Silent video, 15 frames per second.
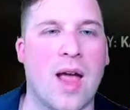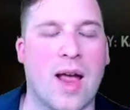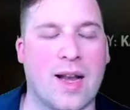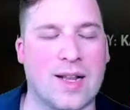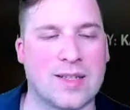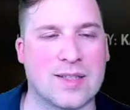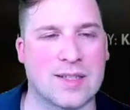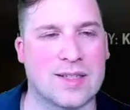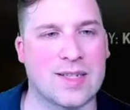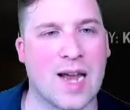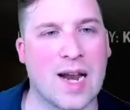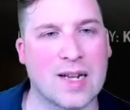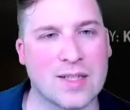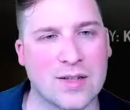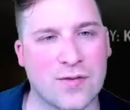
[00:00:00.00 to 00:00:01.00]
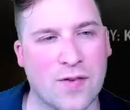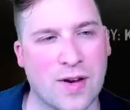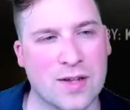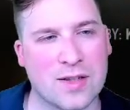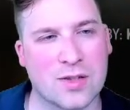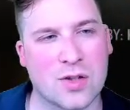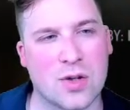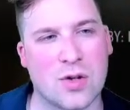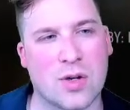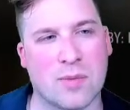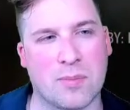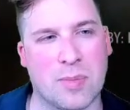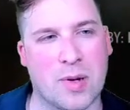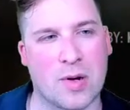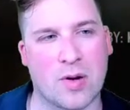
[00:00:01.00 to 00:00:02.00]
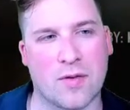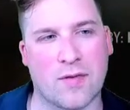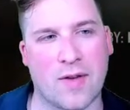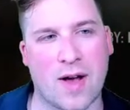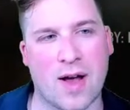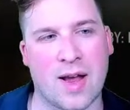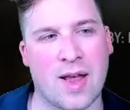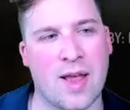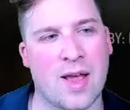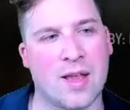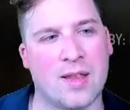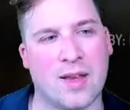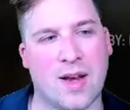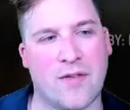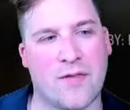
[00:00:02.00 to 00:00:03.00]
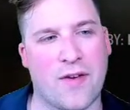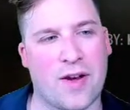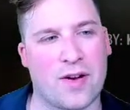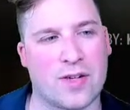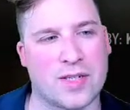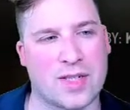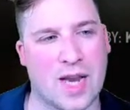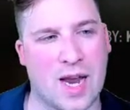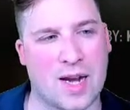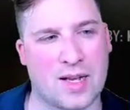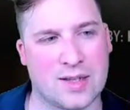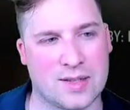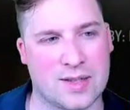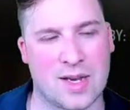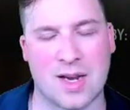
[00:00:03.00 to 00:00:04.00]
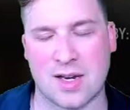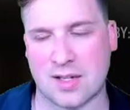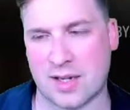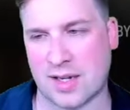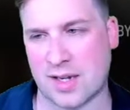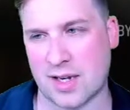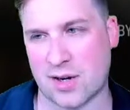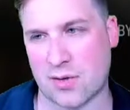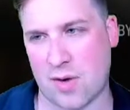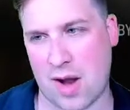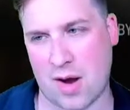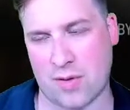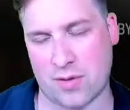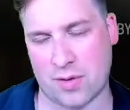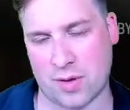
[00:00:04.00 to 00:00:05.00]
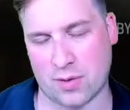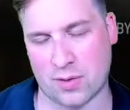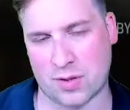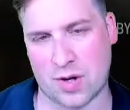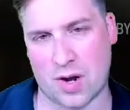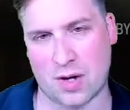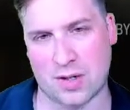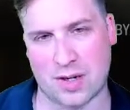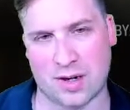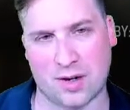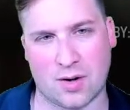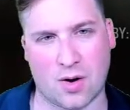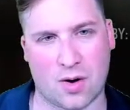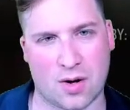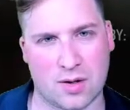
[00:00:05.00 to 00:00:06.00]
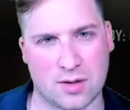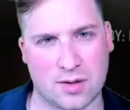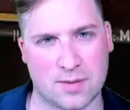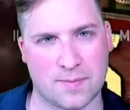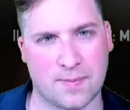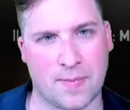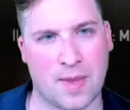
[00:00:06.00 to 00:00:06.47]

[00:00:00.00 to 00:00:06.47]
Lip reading: It is a status effect, so you can purify the defender status to get around those taunting cards.